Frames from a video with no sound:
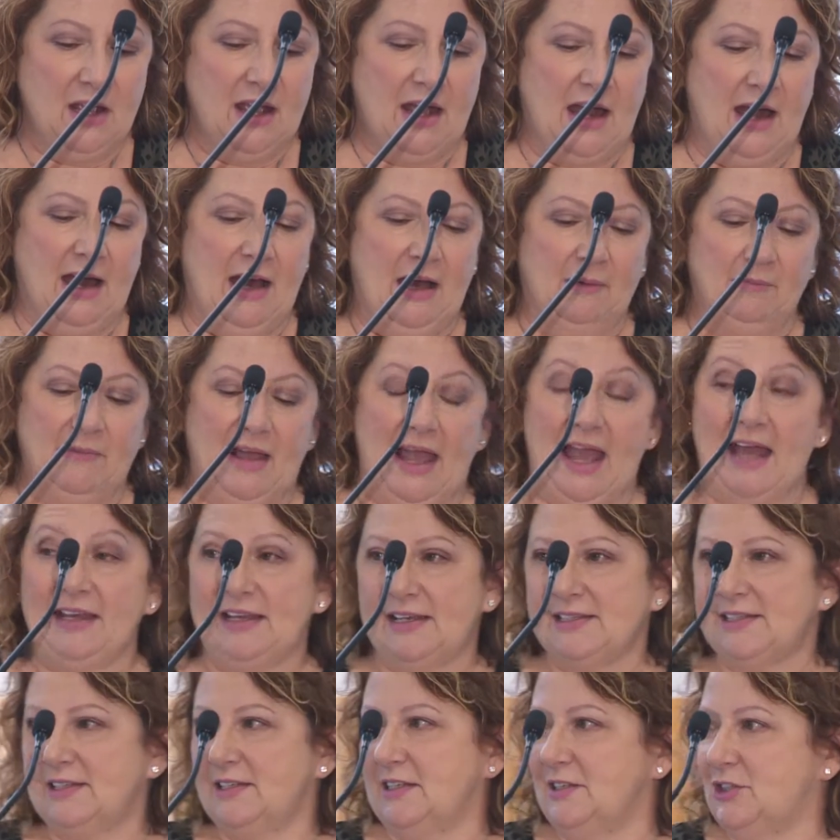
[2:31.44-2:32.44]
And
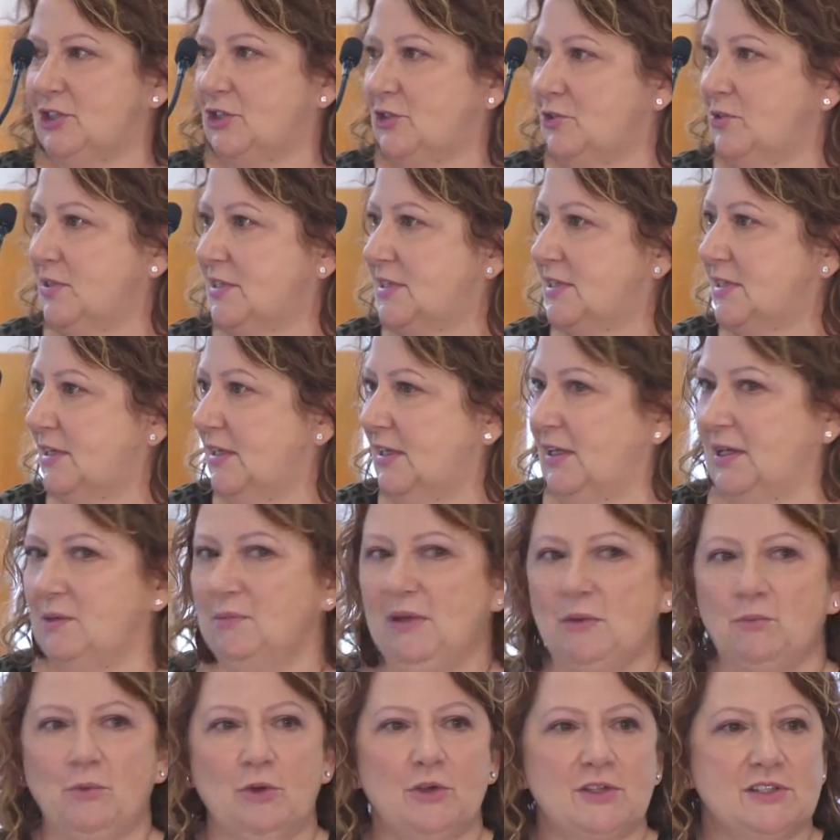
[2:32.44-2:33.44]
as an insurance scheme,
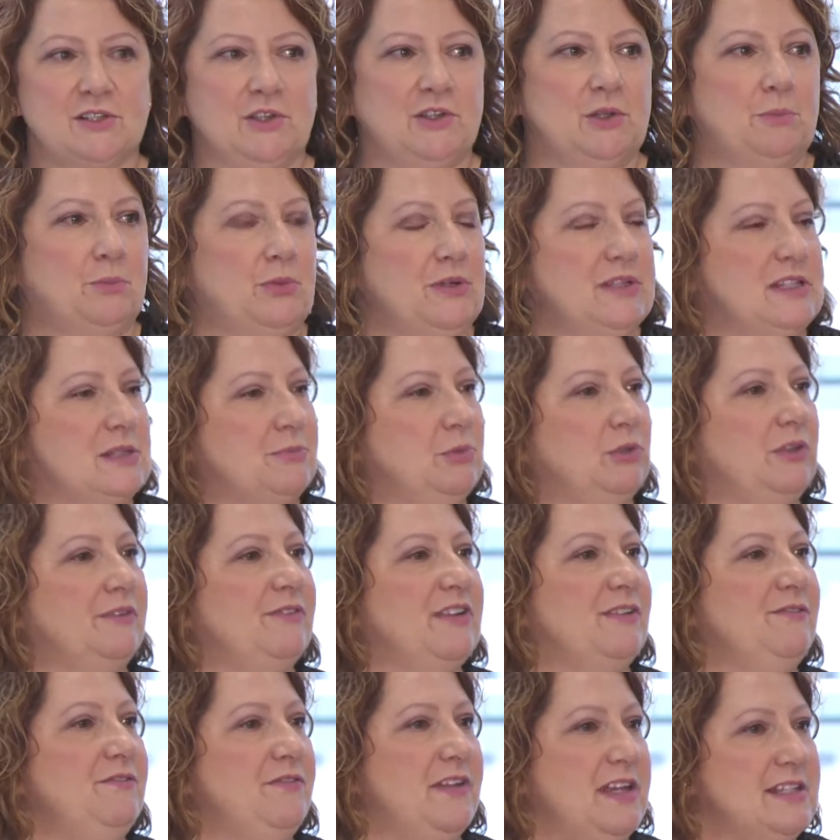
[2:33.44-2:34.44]
it works on the principle of
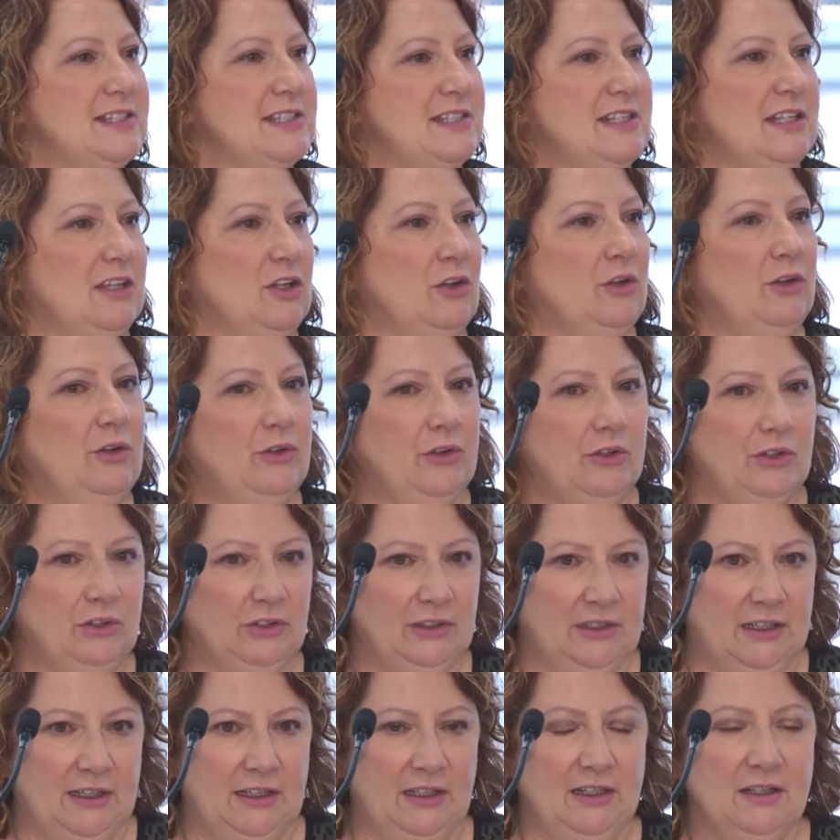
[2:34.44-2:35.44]
investing
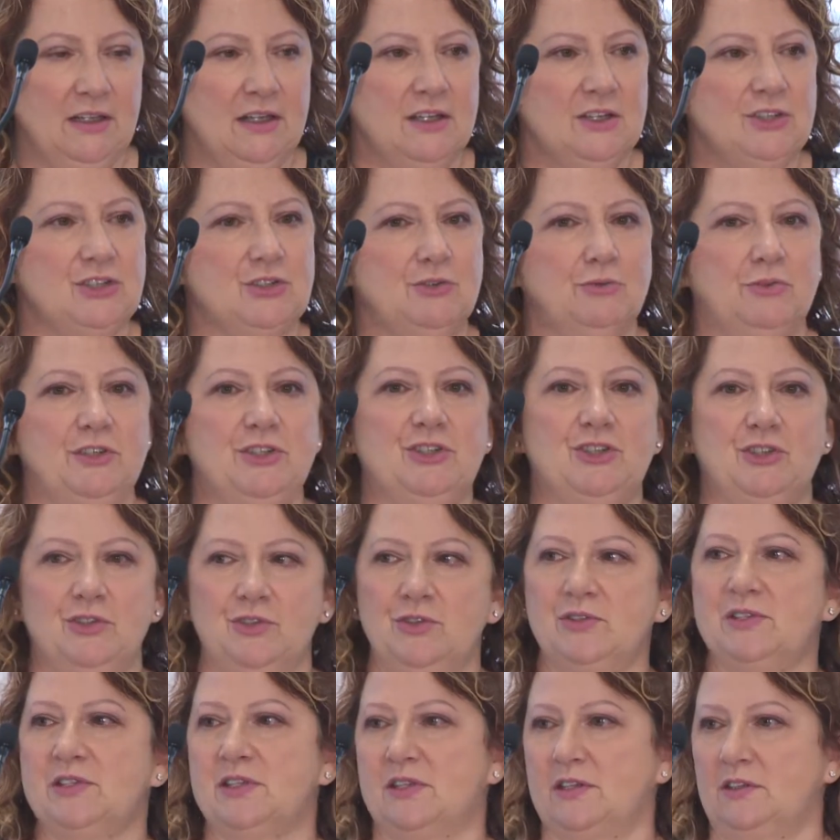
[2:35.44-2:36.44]
early to
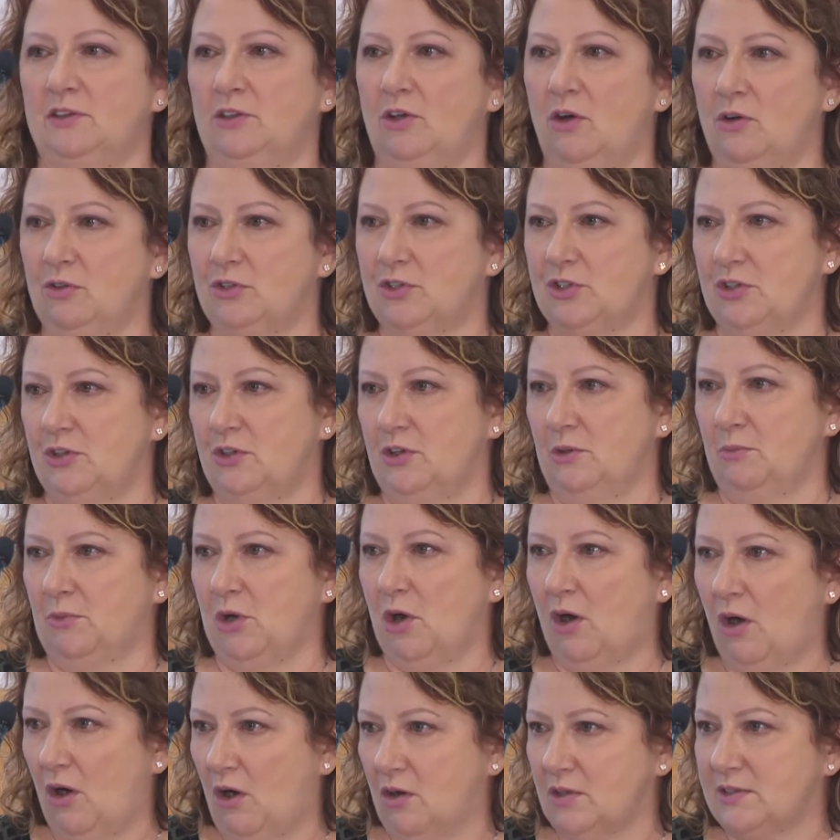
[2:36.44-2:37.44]
reduce the long-term
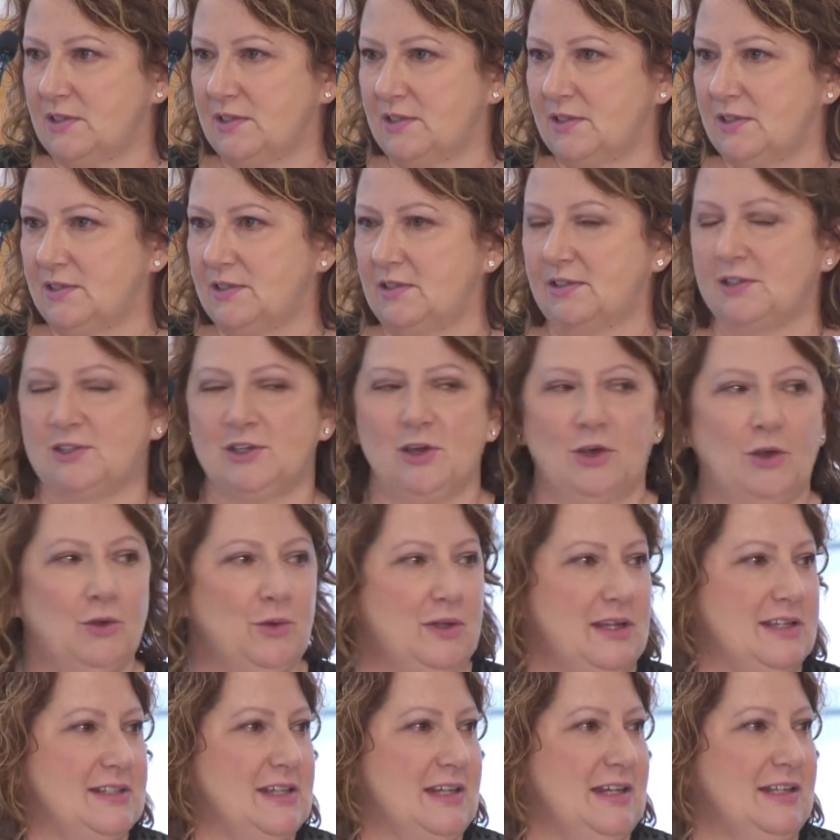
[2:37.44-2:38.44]
costs.
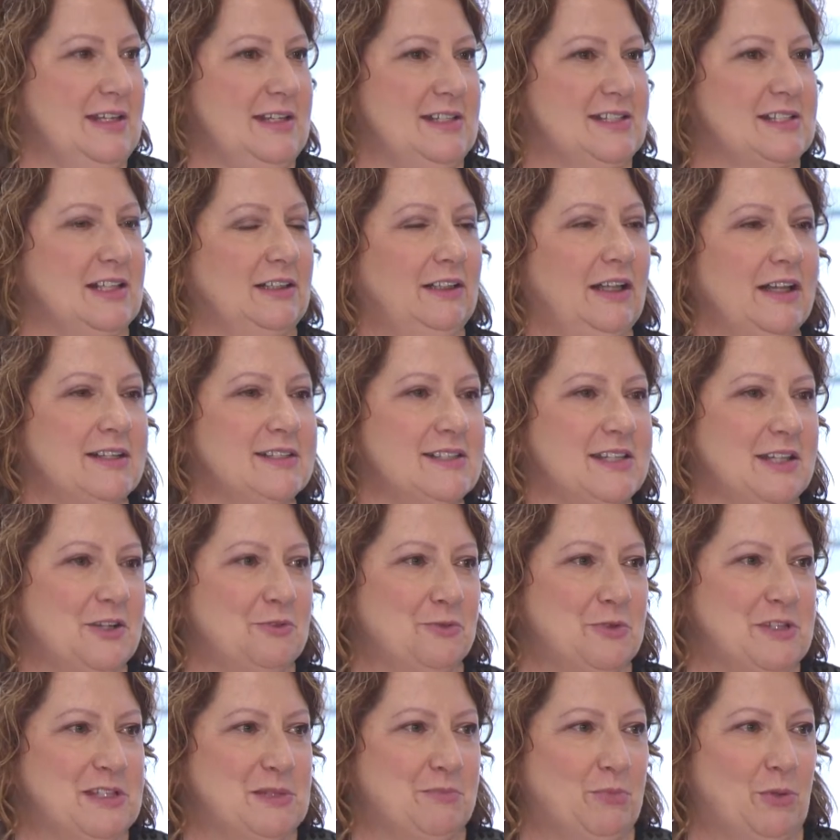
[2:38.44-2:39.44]
So it is classic
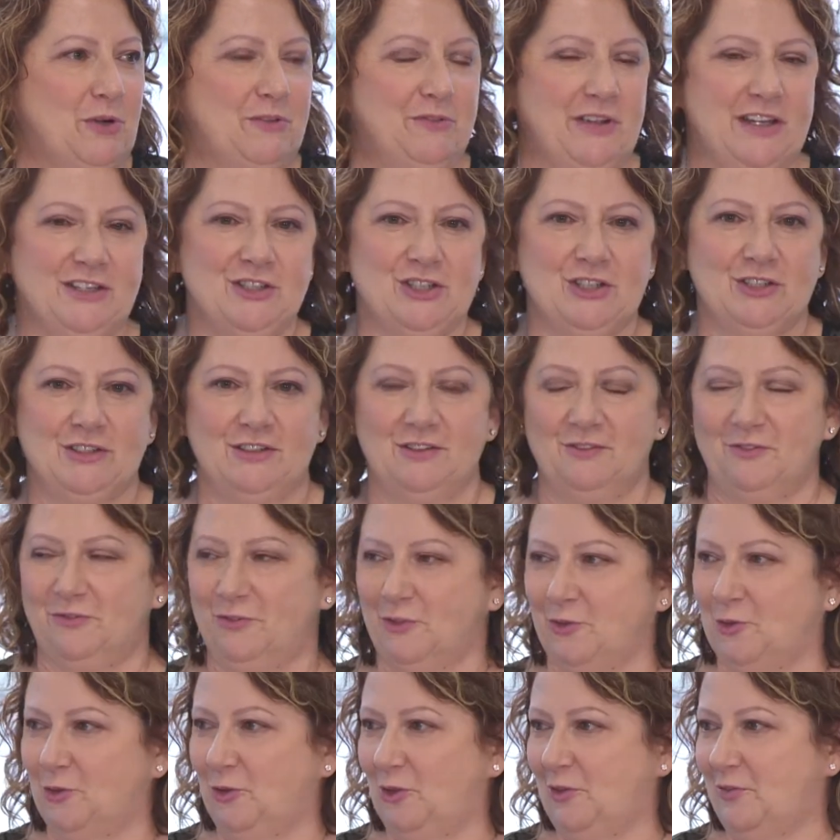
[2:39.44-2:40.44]
risk prevention
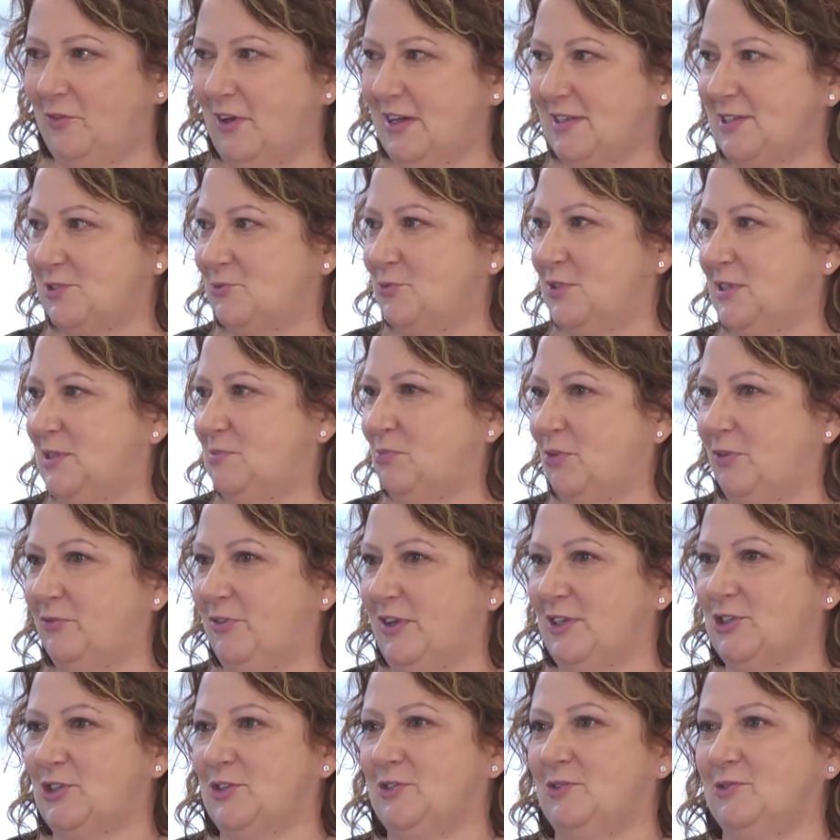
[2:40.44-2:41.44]
for all of us risk
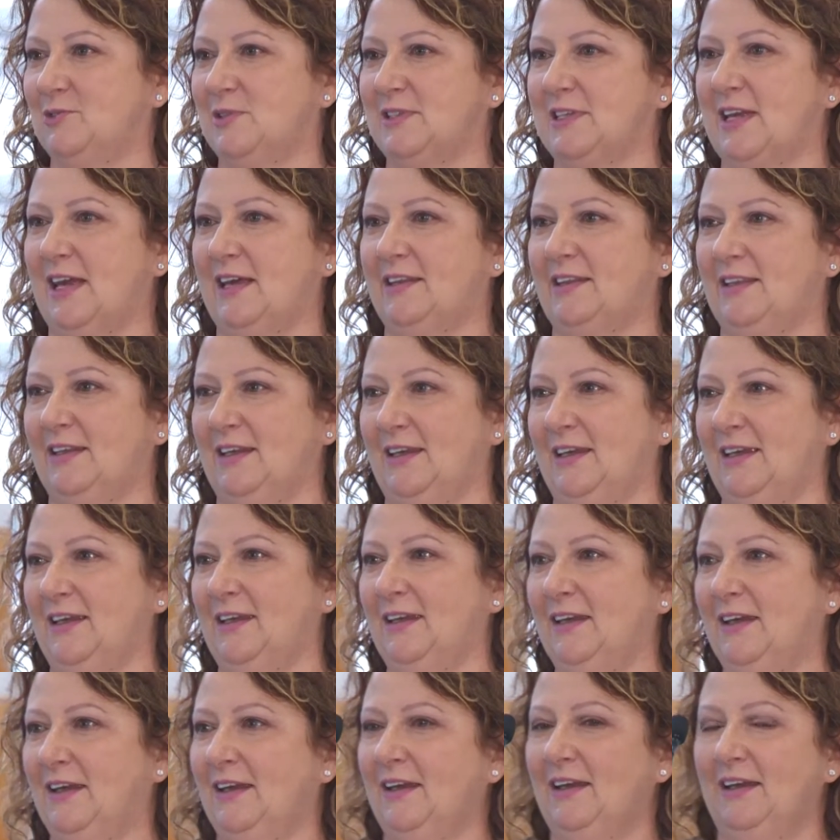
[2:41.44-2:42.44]
professionals out there.
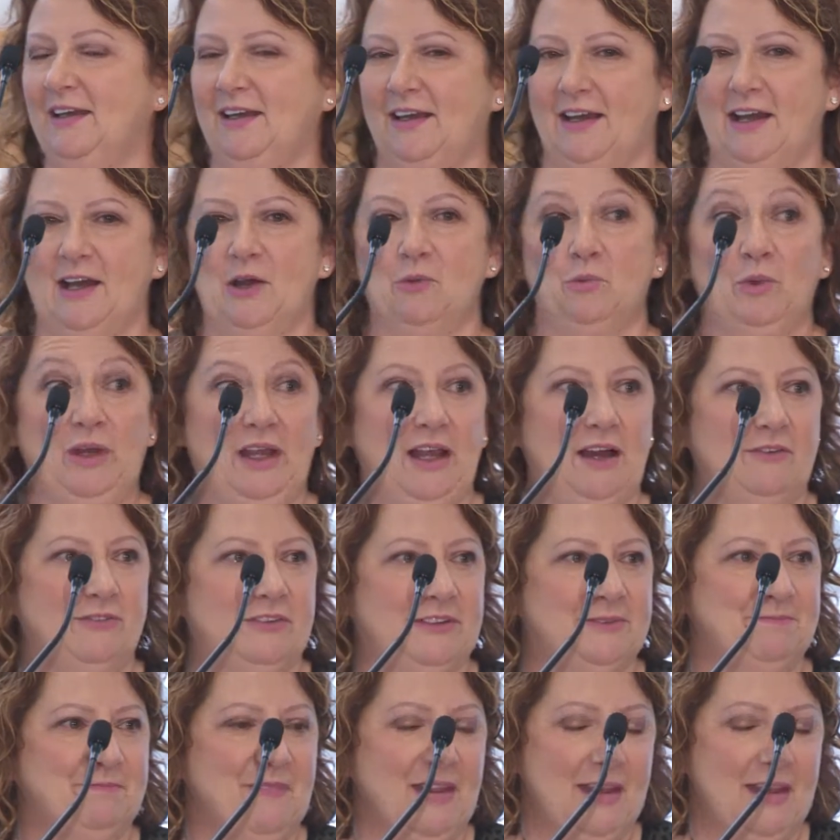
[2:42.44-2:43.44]
We love it.